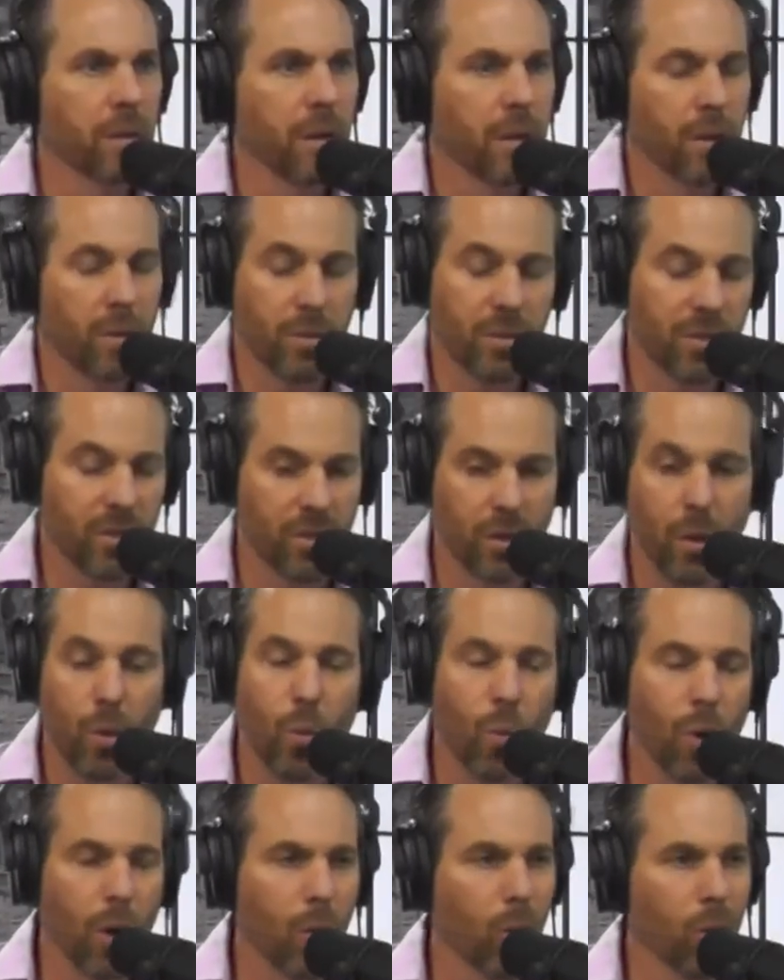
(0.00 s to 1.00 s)
And that was so
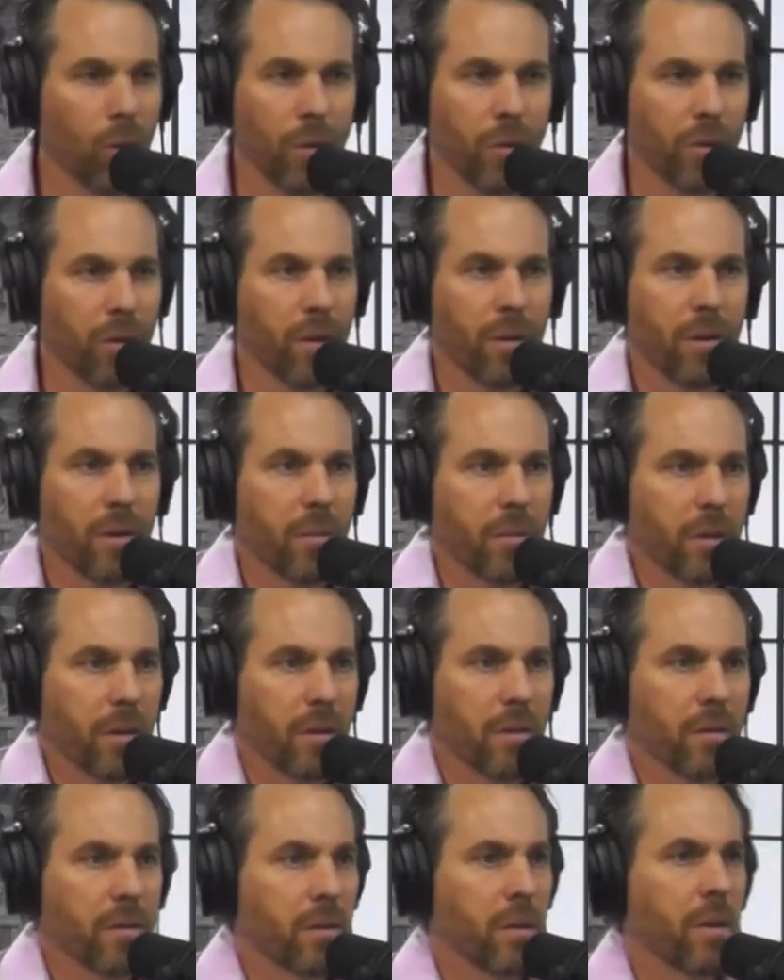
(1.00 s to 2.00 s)
well worth it. I mean,
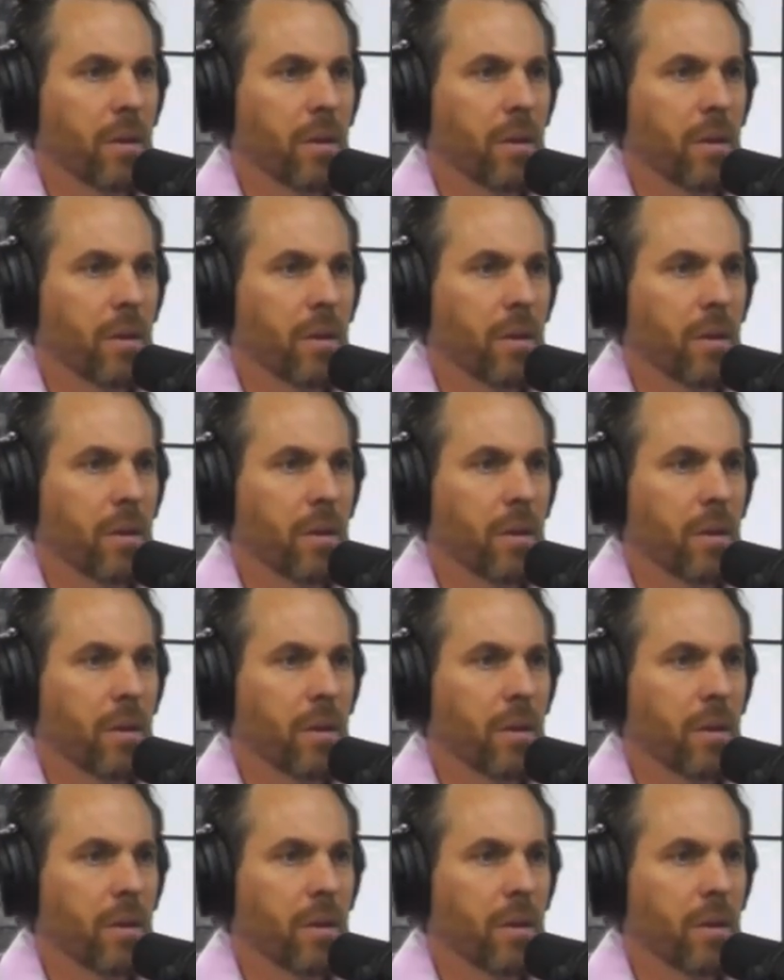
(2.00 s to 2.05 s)
it